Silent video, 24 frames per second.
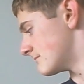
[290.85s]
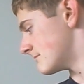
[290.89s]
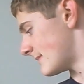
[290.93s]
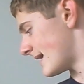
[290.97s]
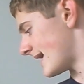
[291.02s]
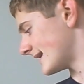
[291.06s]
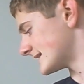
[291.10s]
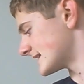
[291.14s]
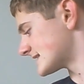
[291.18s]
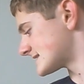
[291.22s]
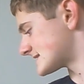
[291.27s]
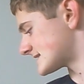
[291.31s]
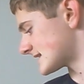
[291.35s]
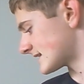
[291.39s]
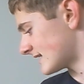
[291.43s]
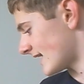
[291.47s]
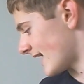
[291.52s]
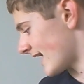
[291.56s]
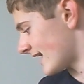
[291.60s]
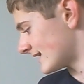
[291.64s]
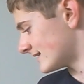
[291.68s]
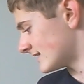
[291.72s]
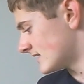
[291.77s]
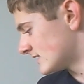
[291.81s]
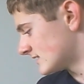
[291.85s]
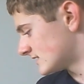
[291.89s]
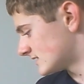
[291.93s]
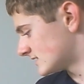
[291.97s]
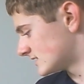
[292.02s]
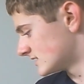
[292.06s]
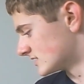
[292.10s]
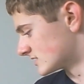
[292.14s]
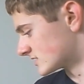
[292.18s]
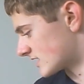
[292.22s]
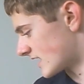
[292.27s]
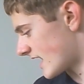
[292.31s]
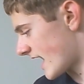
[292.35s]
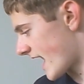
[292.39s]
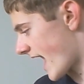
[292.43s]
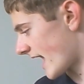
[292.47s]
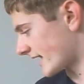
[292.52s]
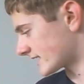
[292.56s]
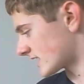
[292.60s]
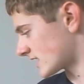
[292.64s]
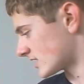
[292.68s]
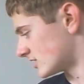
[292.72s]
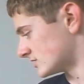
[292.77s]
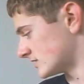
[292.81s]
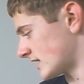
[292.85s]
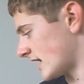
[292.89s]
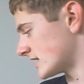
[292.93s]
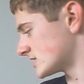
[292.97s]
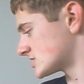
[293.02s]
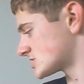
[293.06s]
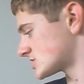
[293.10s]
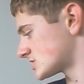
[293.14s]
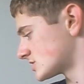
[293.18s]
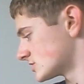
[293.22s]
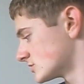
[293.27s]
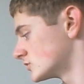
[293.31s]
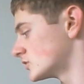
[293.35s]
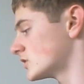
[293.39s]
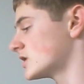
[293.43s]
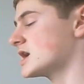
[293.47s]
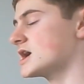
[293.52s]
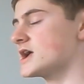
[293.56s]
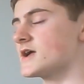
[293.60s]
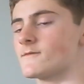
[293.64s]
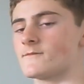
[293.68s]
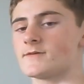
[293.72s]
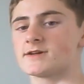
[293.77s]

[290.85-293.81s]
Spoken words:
mate is again here hanging on h2,